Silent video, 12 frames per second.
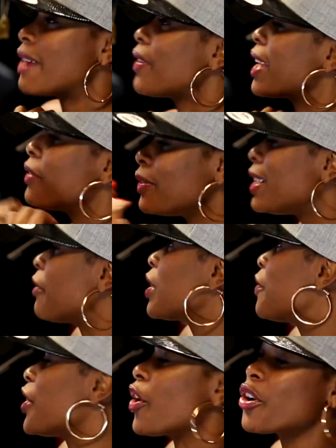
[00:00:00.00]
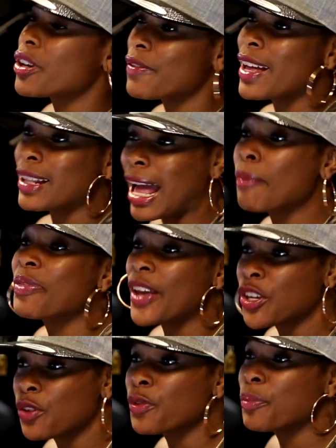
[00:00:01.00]
I've never even heard of that.
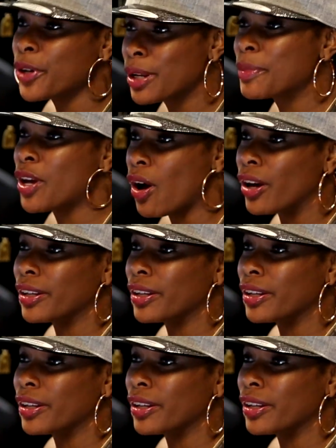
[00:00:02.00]
Thank you for putting me on.